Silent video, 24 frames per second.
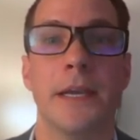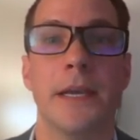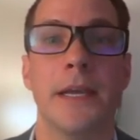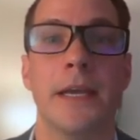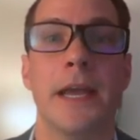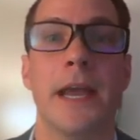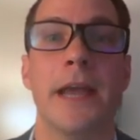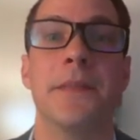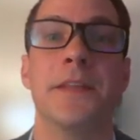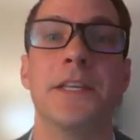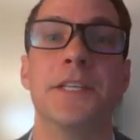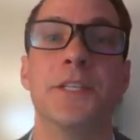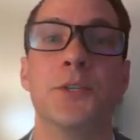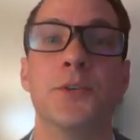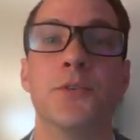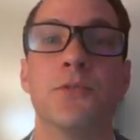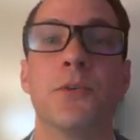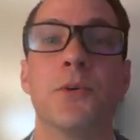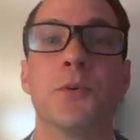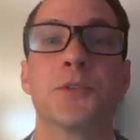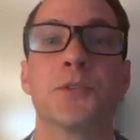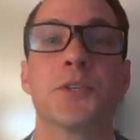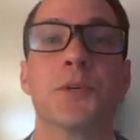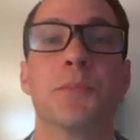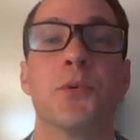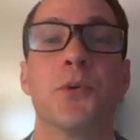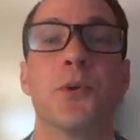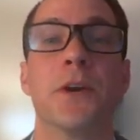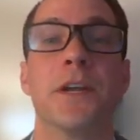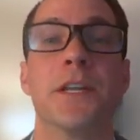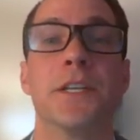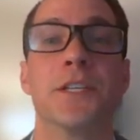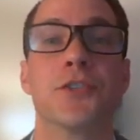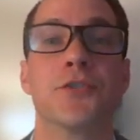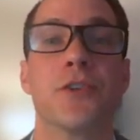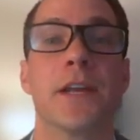And these new roles support
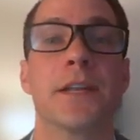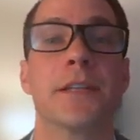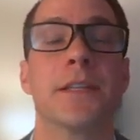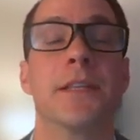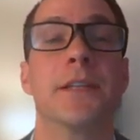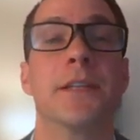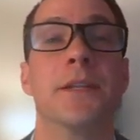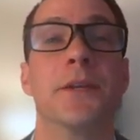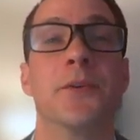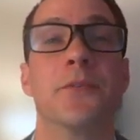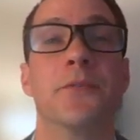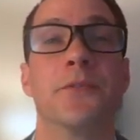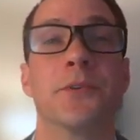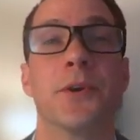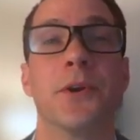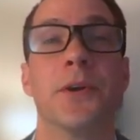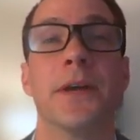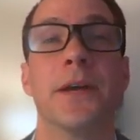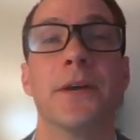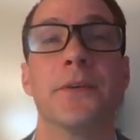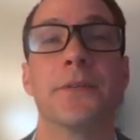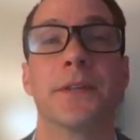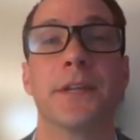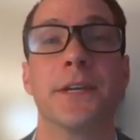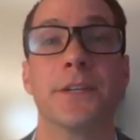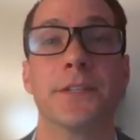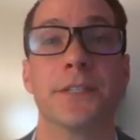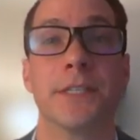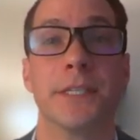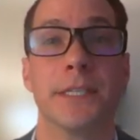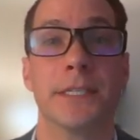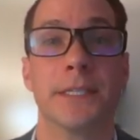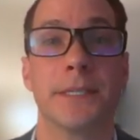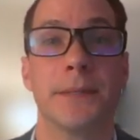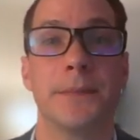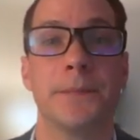and strengthen the overall healthcare
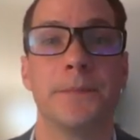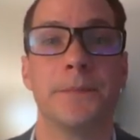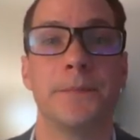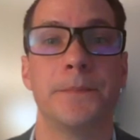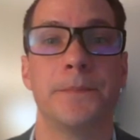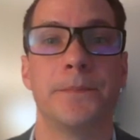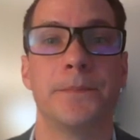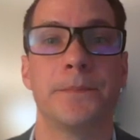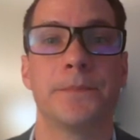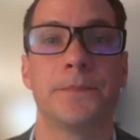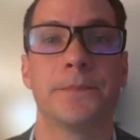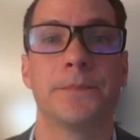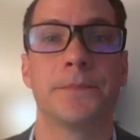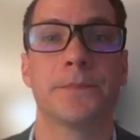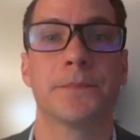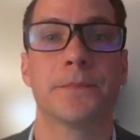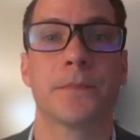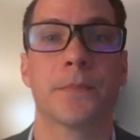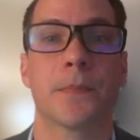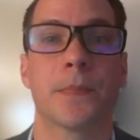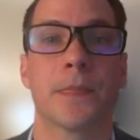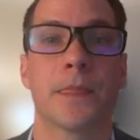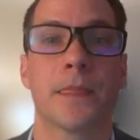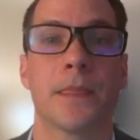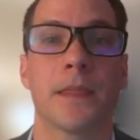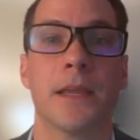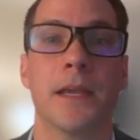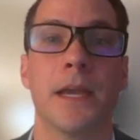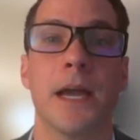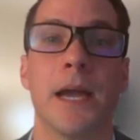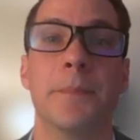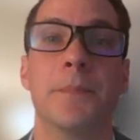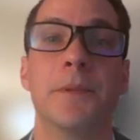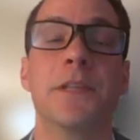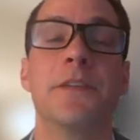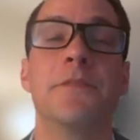system.
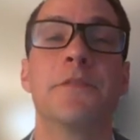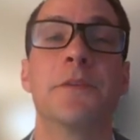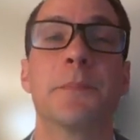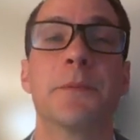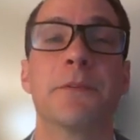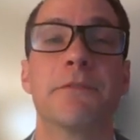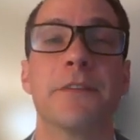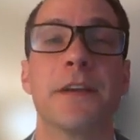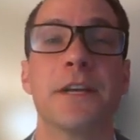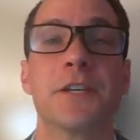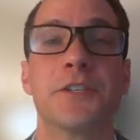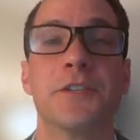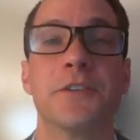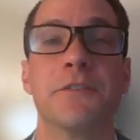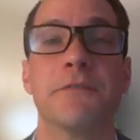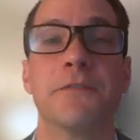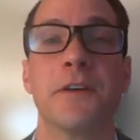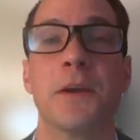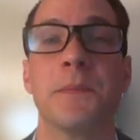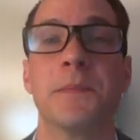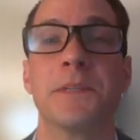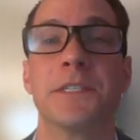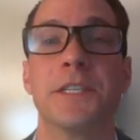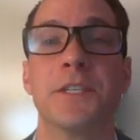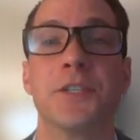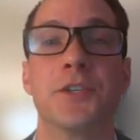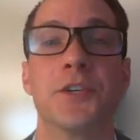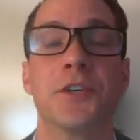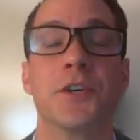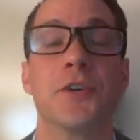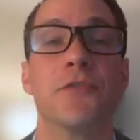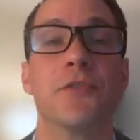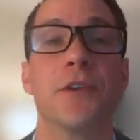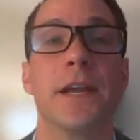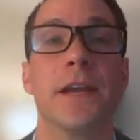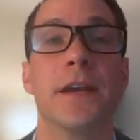I believe the profession of pharmacy should
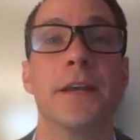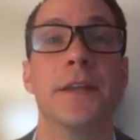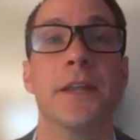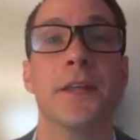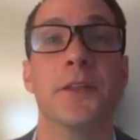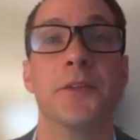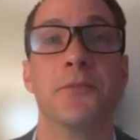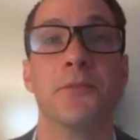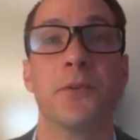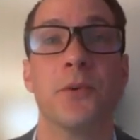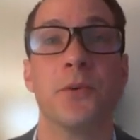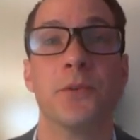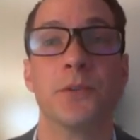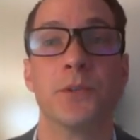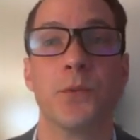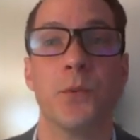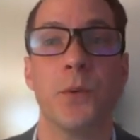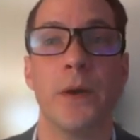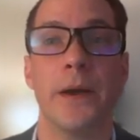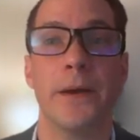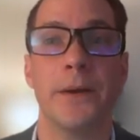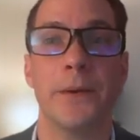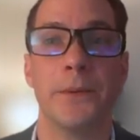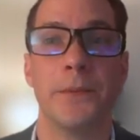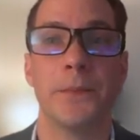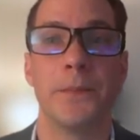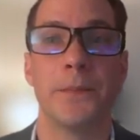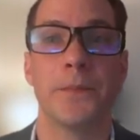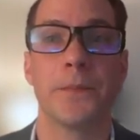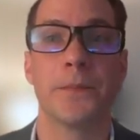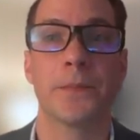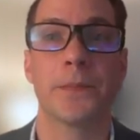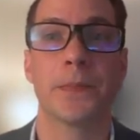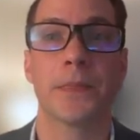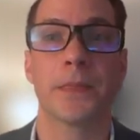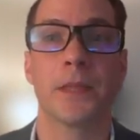create another role as well.
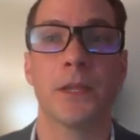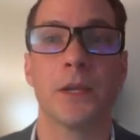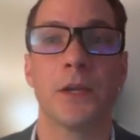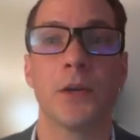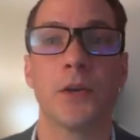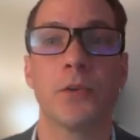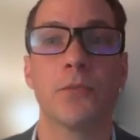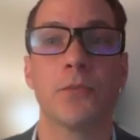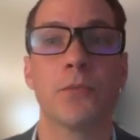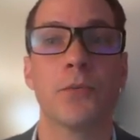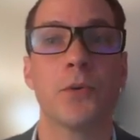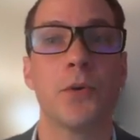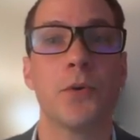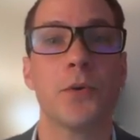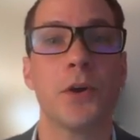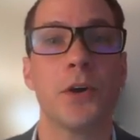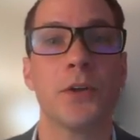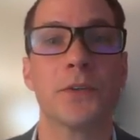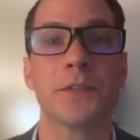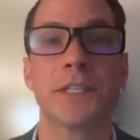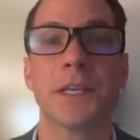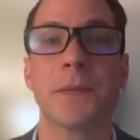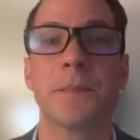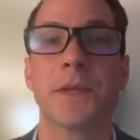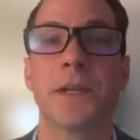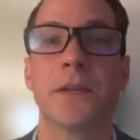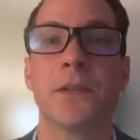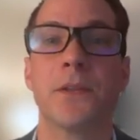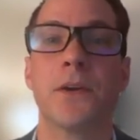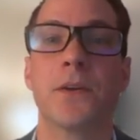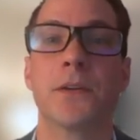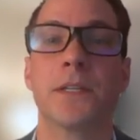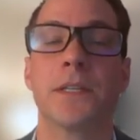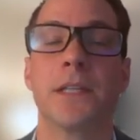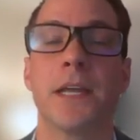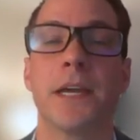A role called something
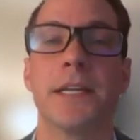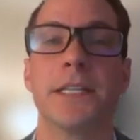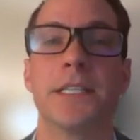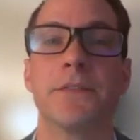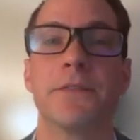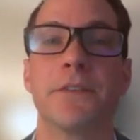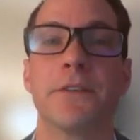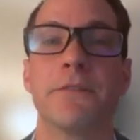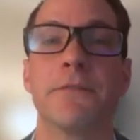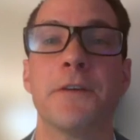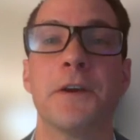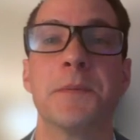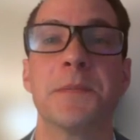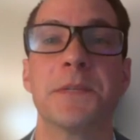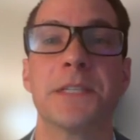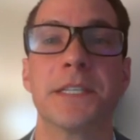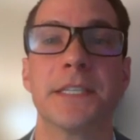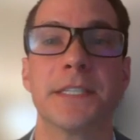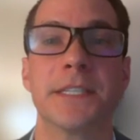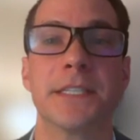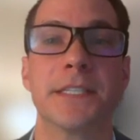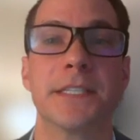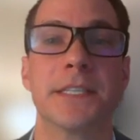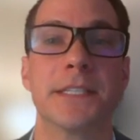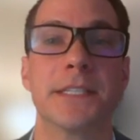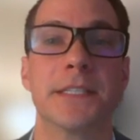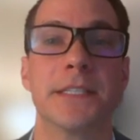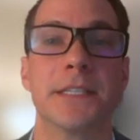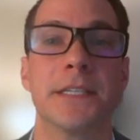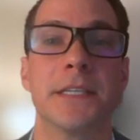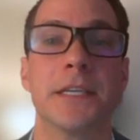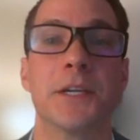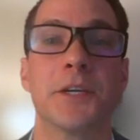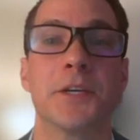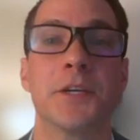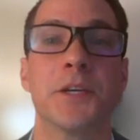along the lines of a pharmacist
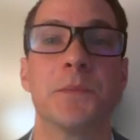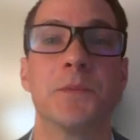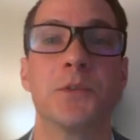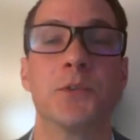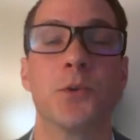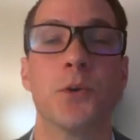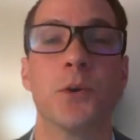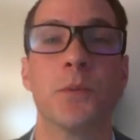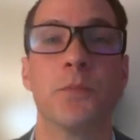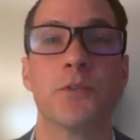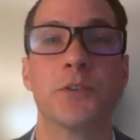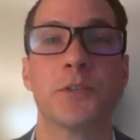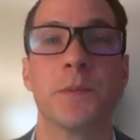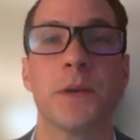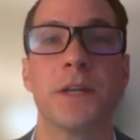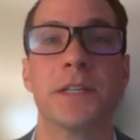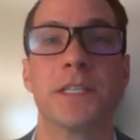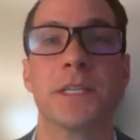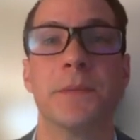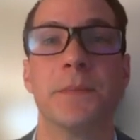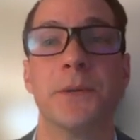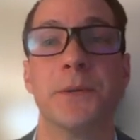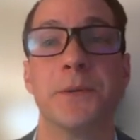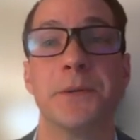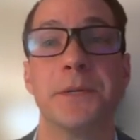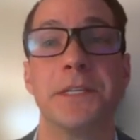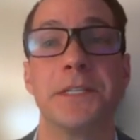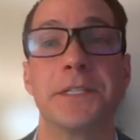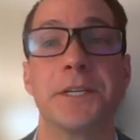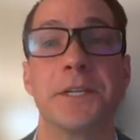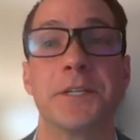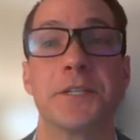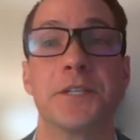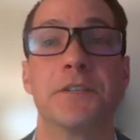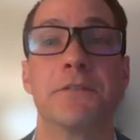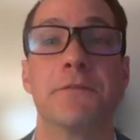assistant could absorb responsibilities
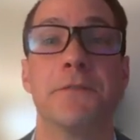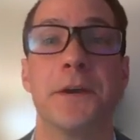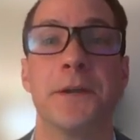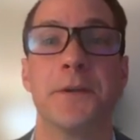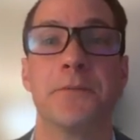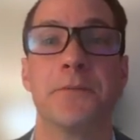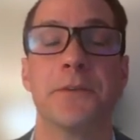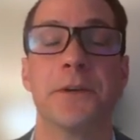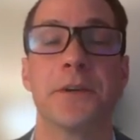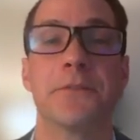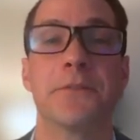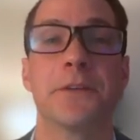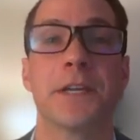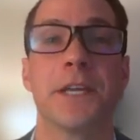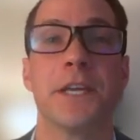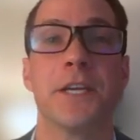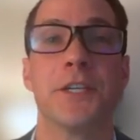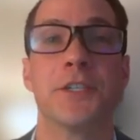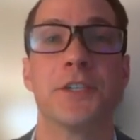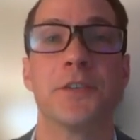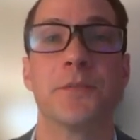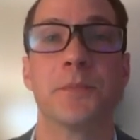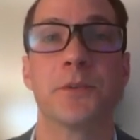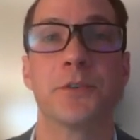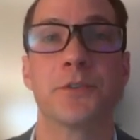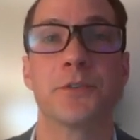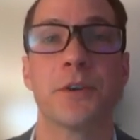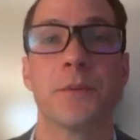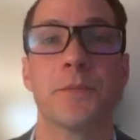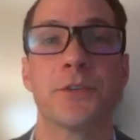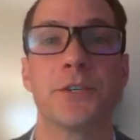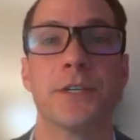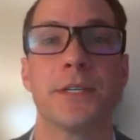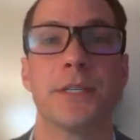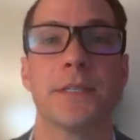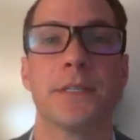such as final verification of
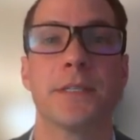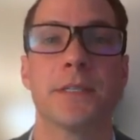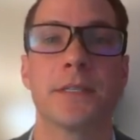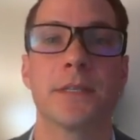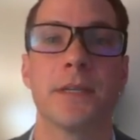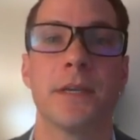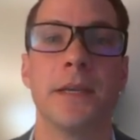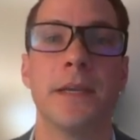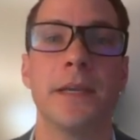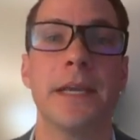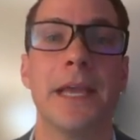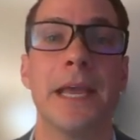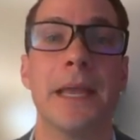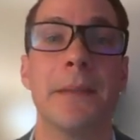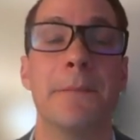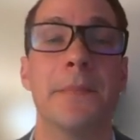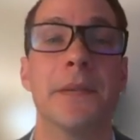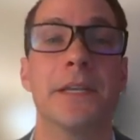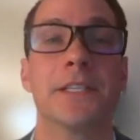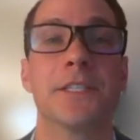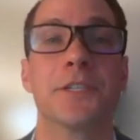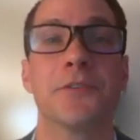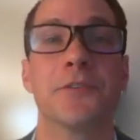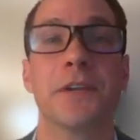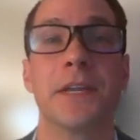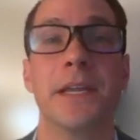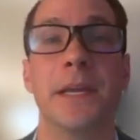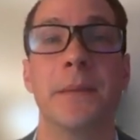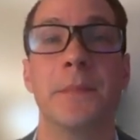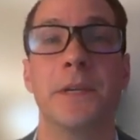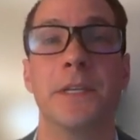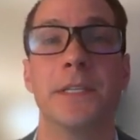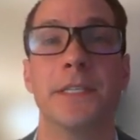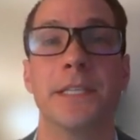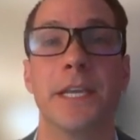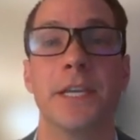prescriptions, administering
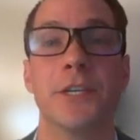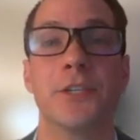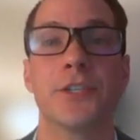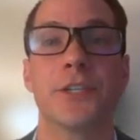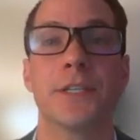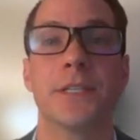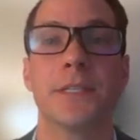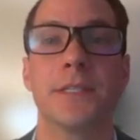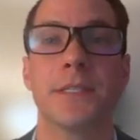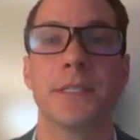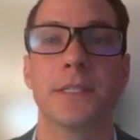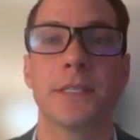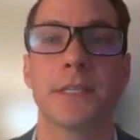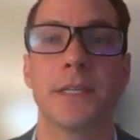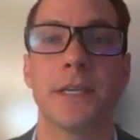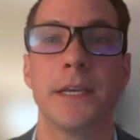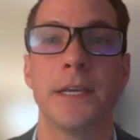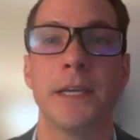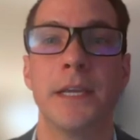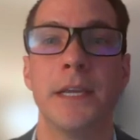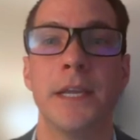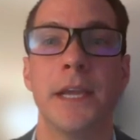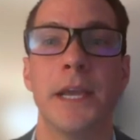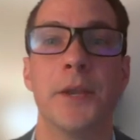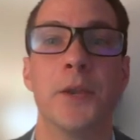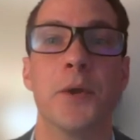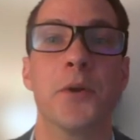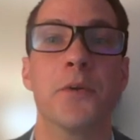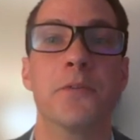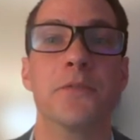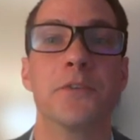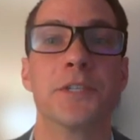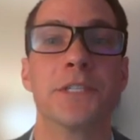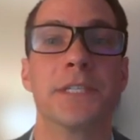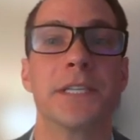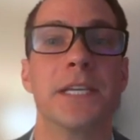immunizations, and
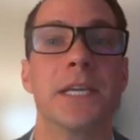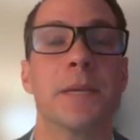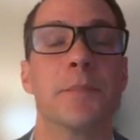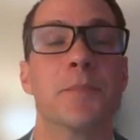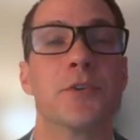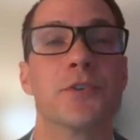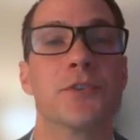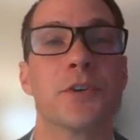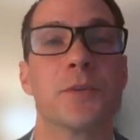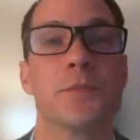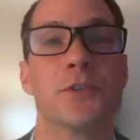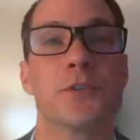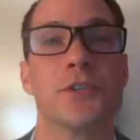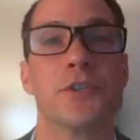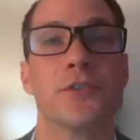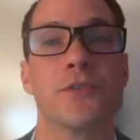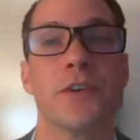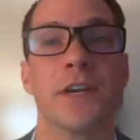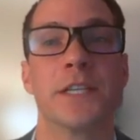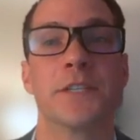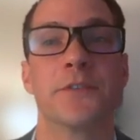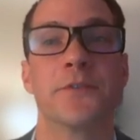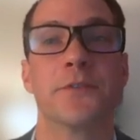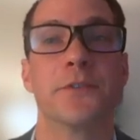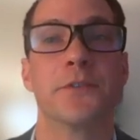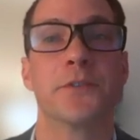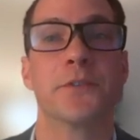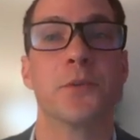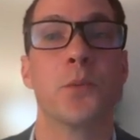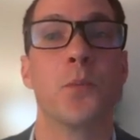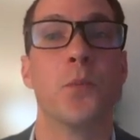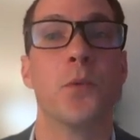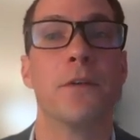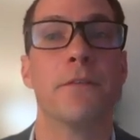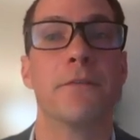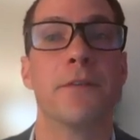overseeing prescription transfers
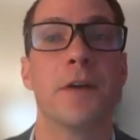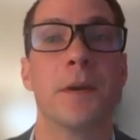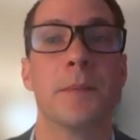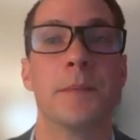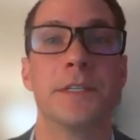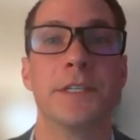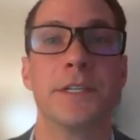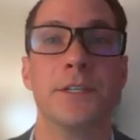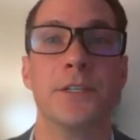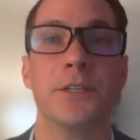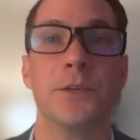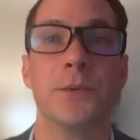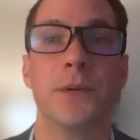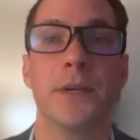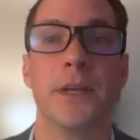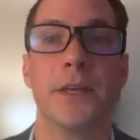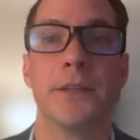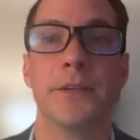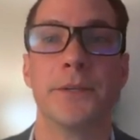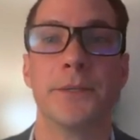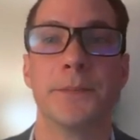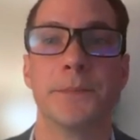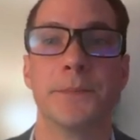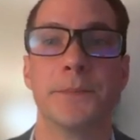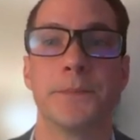from one pharmacy to another.